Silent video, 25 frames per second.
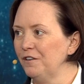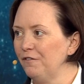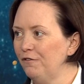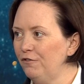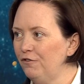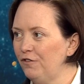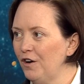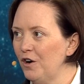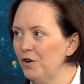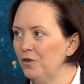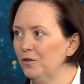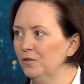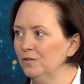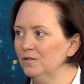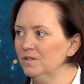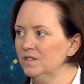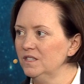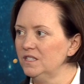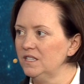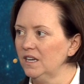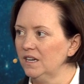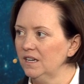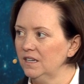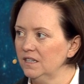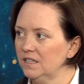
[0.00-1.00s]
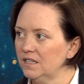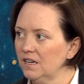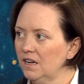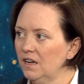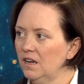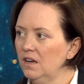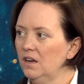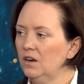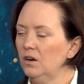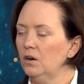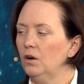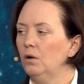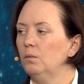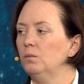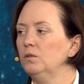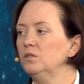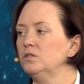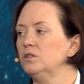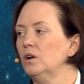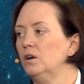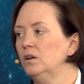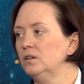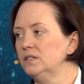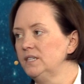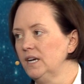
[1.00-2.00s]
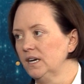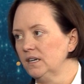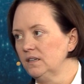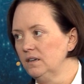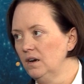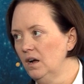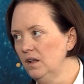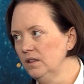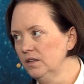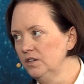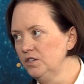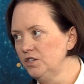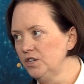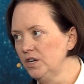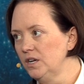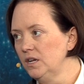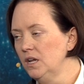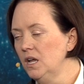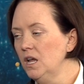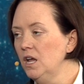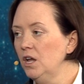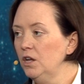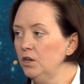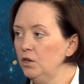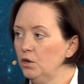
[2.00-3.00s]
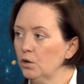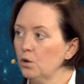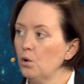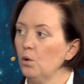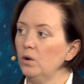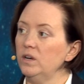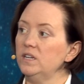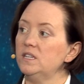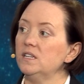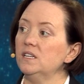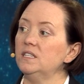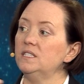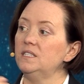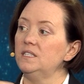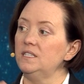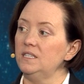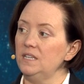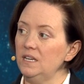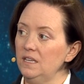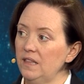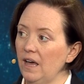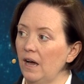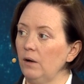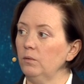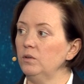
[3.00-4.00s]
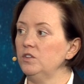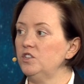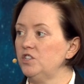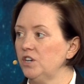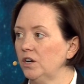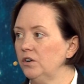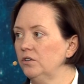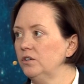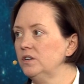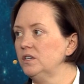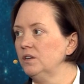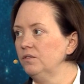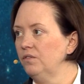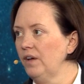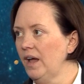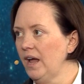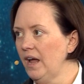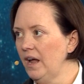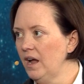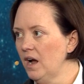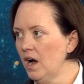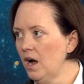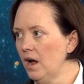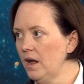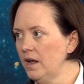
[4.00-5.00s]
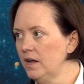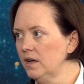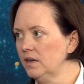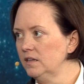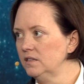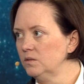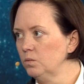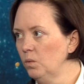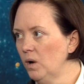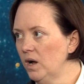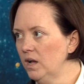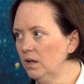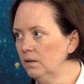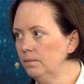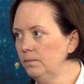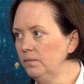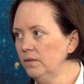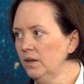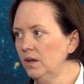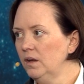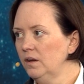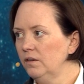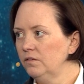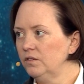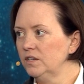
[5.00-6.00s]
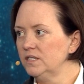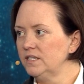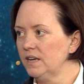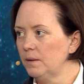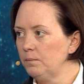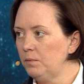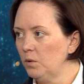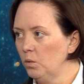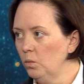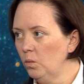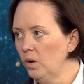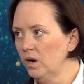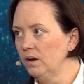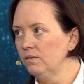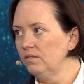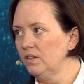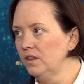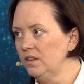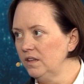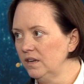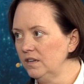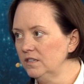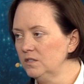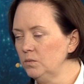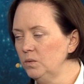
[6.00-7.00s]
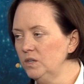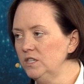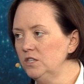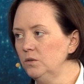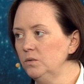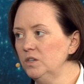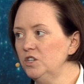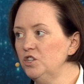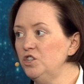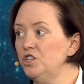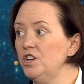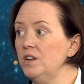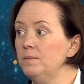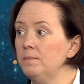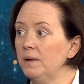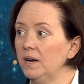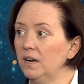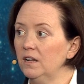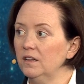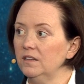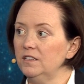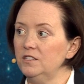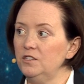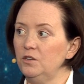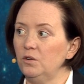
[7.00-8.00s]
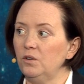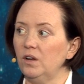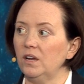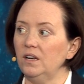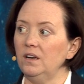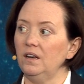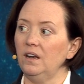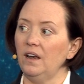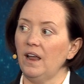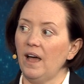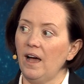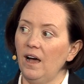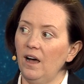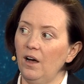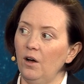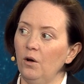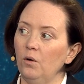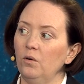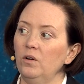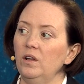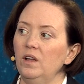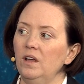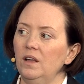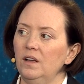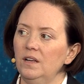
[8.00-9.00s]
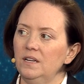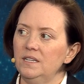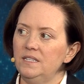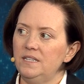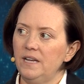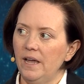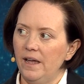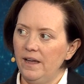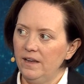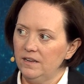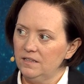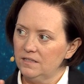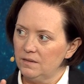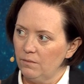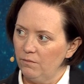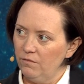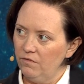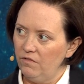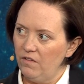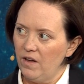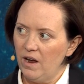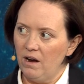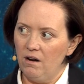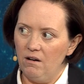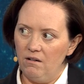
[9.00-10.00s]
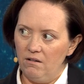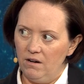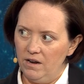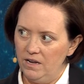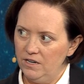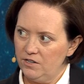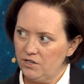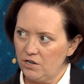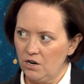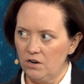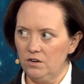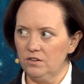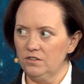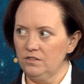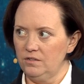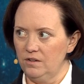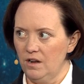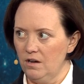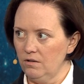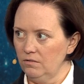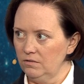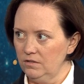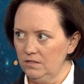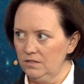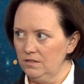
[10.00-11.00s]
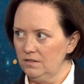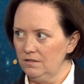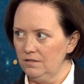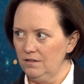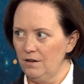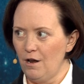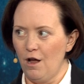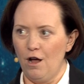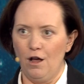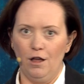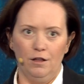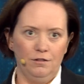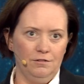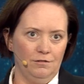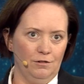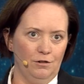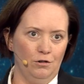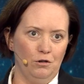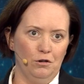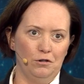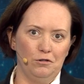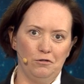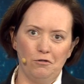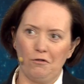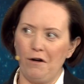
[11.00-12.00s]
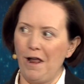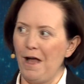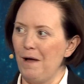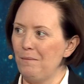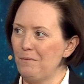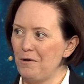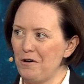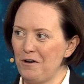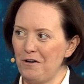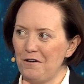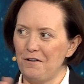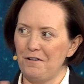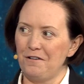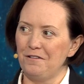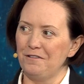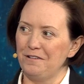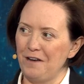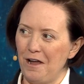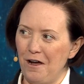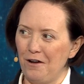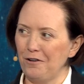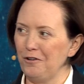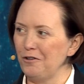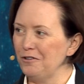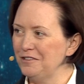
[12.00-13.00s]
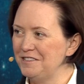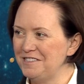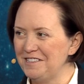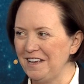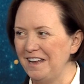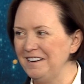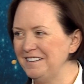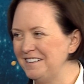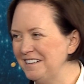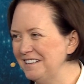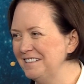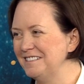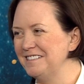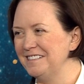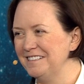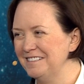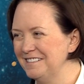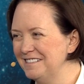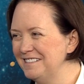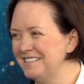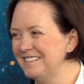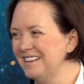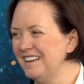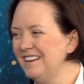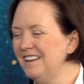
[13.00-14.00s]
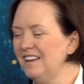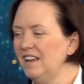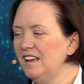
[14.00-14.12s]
and phones and almost all technology. You're going to see that with generative AI as well. For example, one of the things we do in Gmail is you can now take some very terse notes, not good grammar, not good sentences,